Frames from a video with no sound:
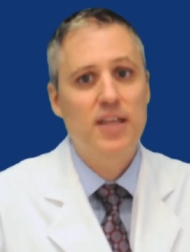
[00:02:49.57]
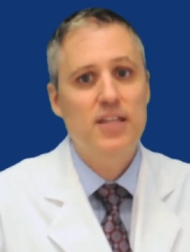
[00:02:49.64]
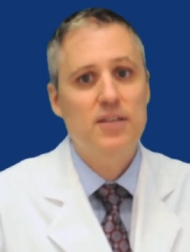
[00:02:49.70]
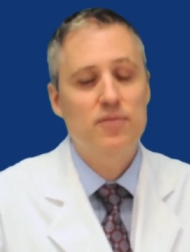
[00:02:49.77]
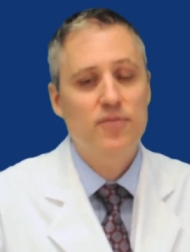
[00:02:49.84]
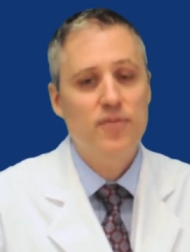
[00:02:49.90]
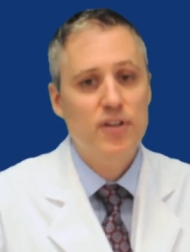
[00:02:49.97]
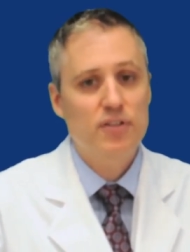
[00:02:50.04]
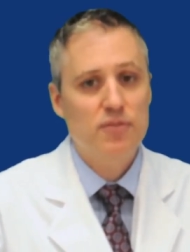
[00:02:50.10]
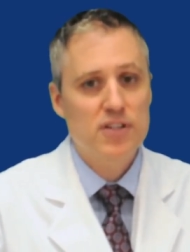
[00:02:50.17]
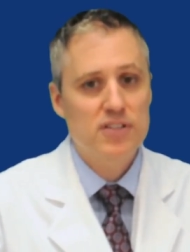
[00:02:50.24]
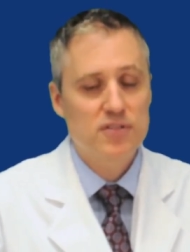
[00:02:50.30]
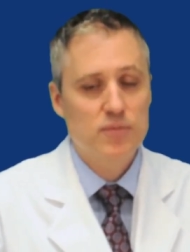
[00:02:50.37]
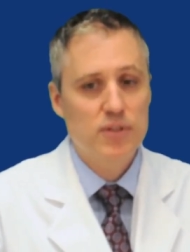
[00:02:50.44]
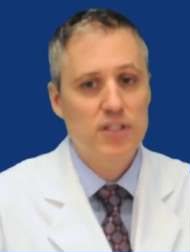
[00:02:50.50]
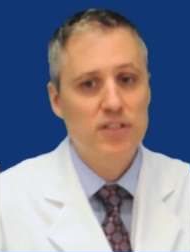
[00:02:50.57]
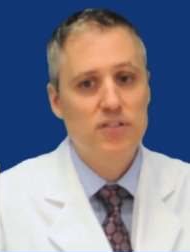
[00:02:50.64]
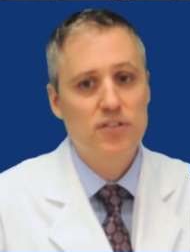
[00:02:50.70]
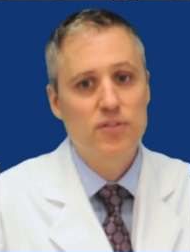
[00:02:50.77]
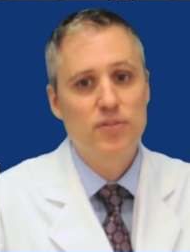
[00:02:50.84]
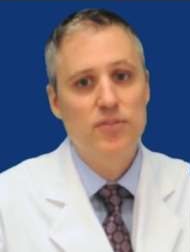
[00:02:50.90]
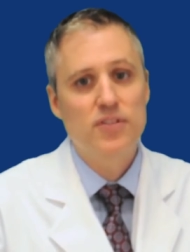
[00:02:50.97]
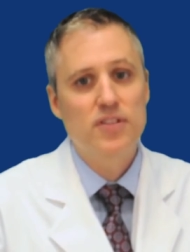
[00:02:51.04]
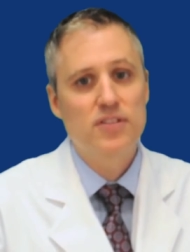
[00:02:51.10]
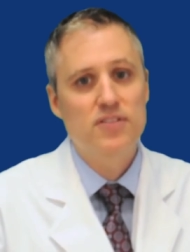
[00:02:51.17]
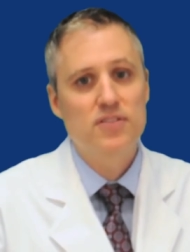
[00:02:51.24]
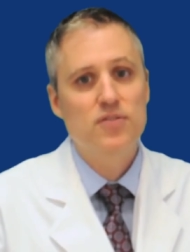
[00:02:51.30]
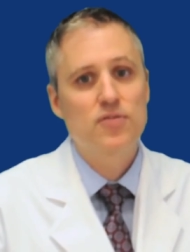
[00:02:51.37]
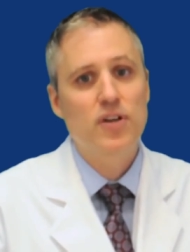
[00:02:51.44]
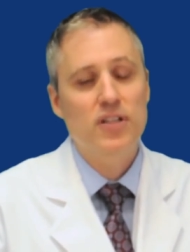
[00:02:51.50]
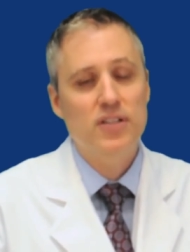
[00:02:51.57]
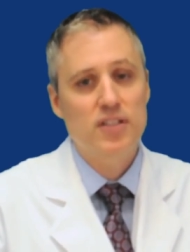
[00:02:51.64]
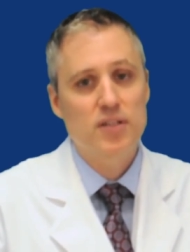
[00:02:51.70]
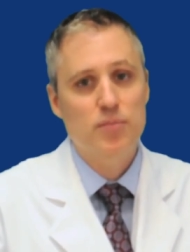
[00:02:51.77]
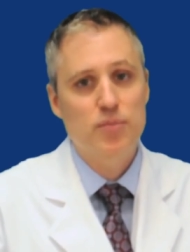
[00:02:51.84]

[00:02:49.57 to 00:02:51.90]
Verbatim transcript: any fundraising we can do is greatly